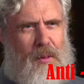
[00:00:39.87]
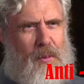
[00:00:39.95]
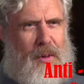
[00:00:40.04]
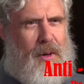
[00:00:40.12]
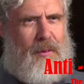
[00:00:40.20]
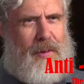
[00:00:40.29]

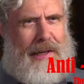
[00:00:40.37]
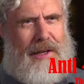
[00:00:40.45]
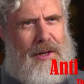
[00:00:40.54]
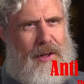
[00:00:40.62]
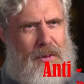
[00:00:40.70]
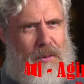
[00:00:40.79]
we don't need
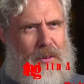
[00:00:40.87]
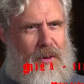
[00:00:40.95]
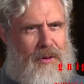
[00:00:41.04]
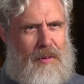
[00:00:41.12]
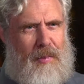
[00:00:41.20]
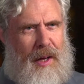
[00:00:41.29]
it or
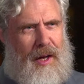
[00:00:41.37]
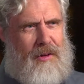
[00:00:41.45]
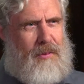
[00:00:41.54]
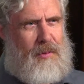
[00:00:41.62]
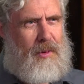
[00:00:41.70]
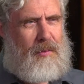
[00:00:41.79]
it's impossible or